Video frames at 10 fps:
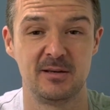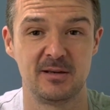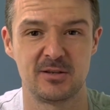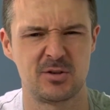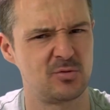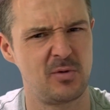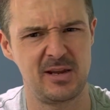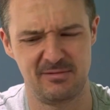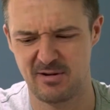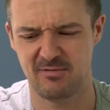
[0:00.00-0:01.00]

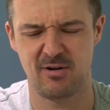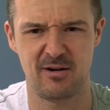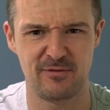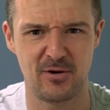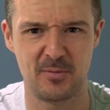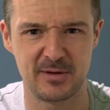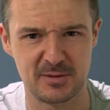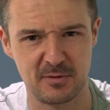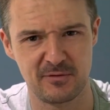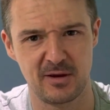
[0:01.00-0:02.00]
Sweet at right foot on me, to
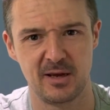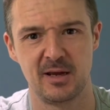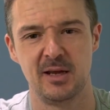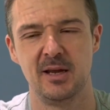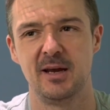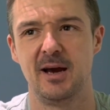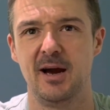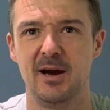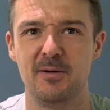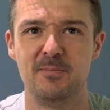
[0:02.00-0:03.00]
be fair.
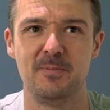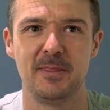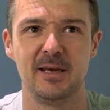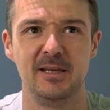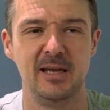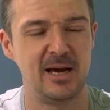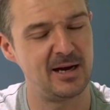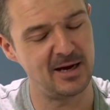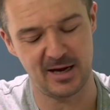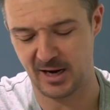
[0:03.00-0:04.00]
Yeah,
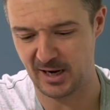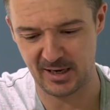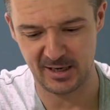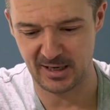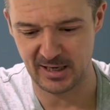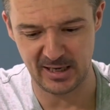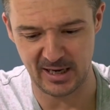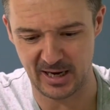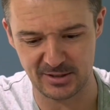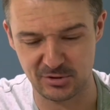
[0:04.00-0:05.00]

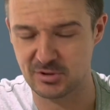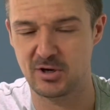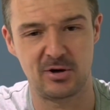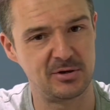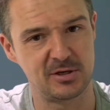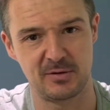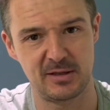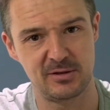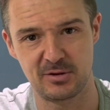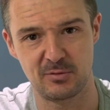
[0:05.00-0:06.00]
I just can't do it
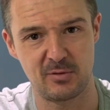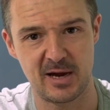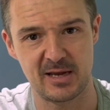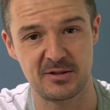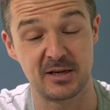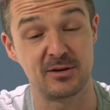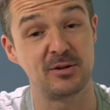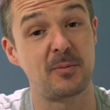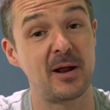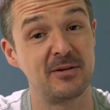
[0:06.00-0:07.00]
the other way. I think another
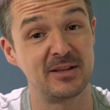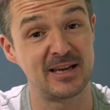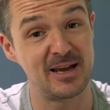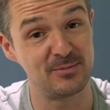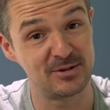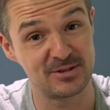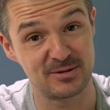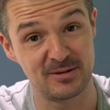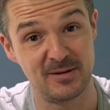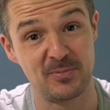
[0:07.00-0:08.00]
player in the game that's
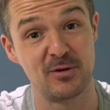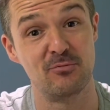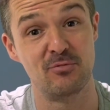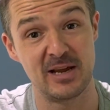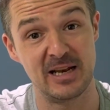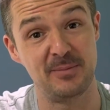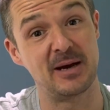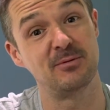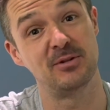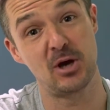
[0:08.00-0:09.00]
really
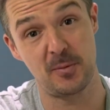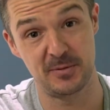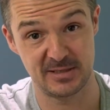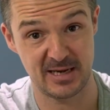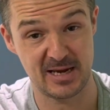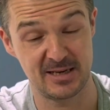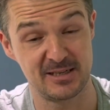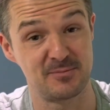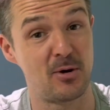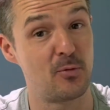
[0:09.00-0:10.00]
bad with the opposite hand is
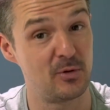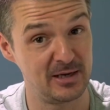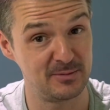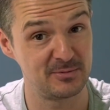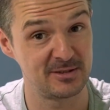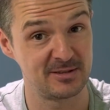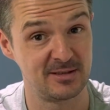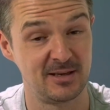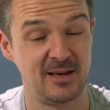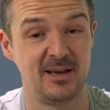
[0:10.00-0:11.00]
Mark Williams.
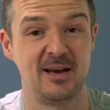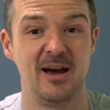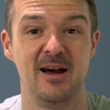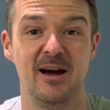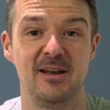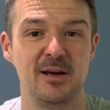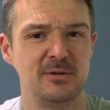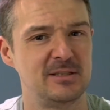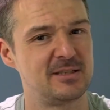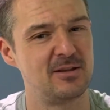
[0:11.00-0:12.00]
I know
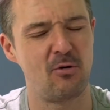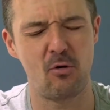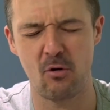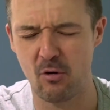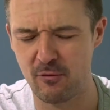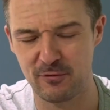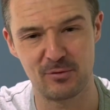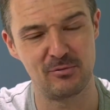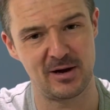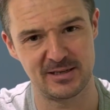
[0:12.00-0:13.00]
he's awful
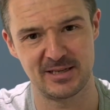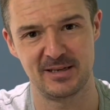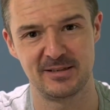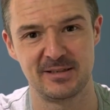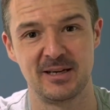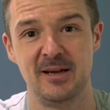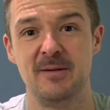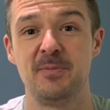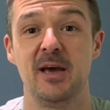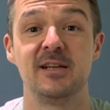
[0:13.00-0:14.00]
right-handed,
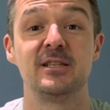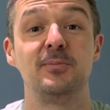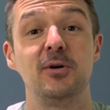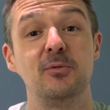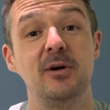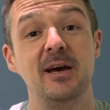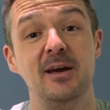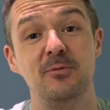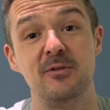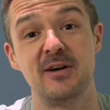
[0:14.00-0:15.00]
to the point where
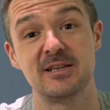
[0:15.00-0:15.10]
we've